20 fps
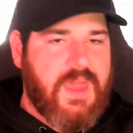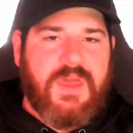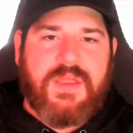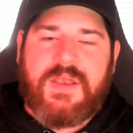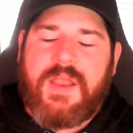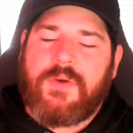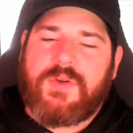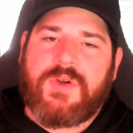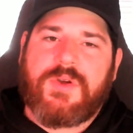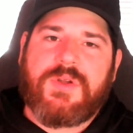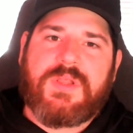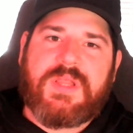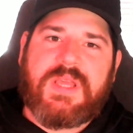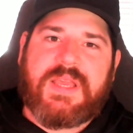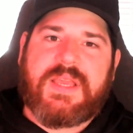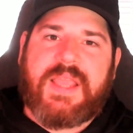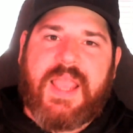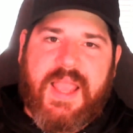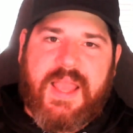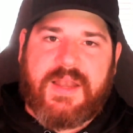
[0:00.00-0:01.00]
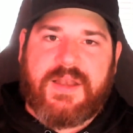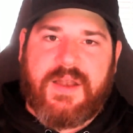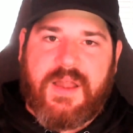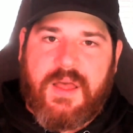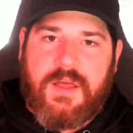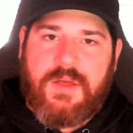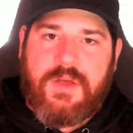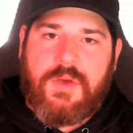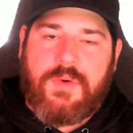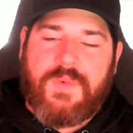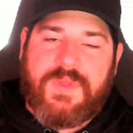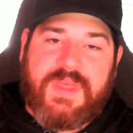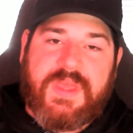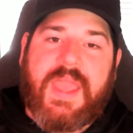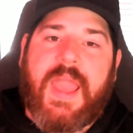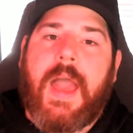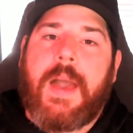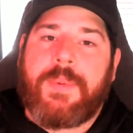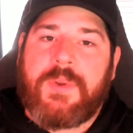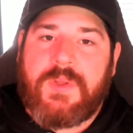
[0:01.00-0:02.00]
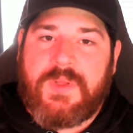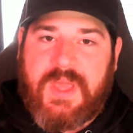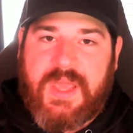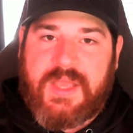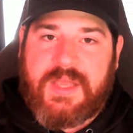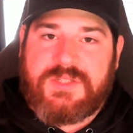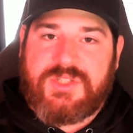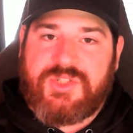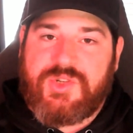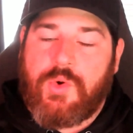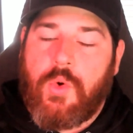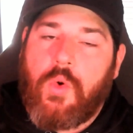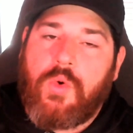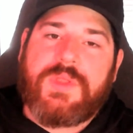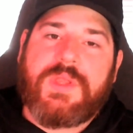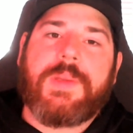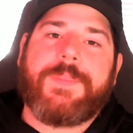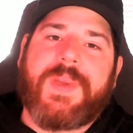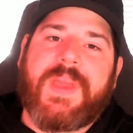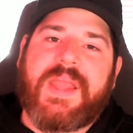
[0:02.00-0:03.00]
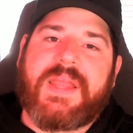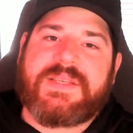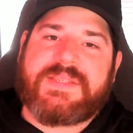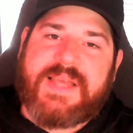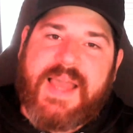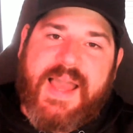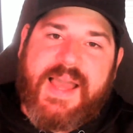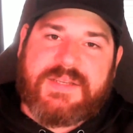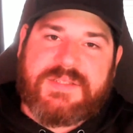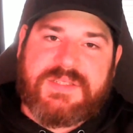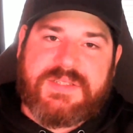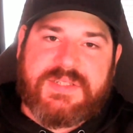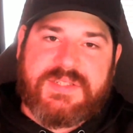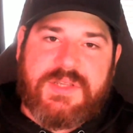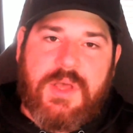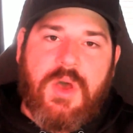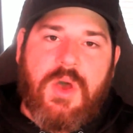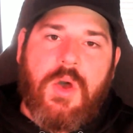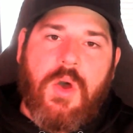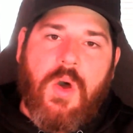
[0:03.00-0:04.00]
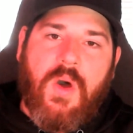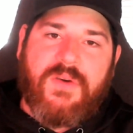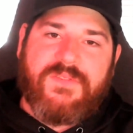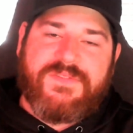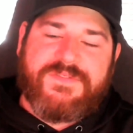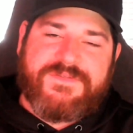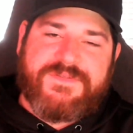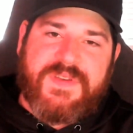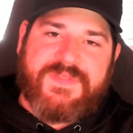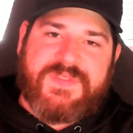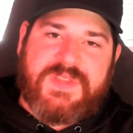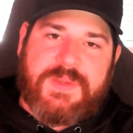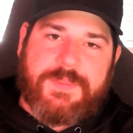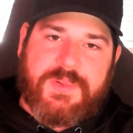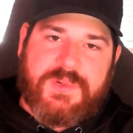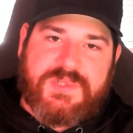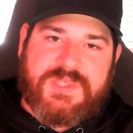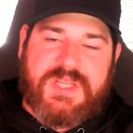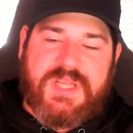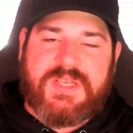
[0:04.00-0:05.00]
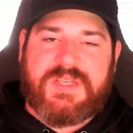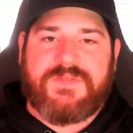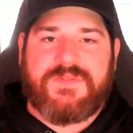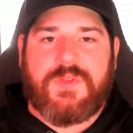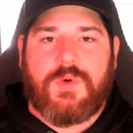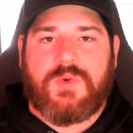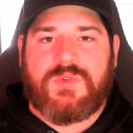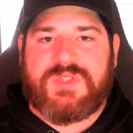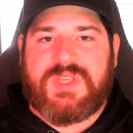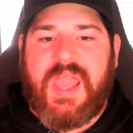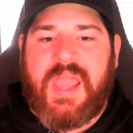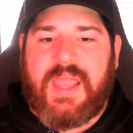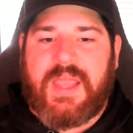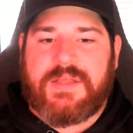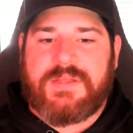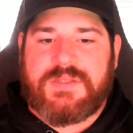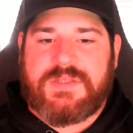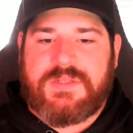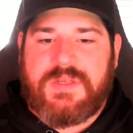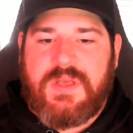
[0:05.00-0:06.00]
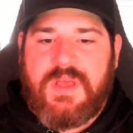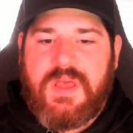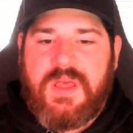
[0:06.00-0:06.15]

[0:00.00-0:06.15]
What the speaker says: Now, currently in Canada, with a capital gains, you're only paying taxes on 50% of those gains.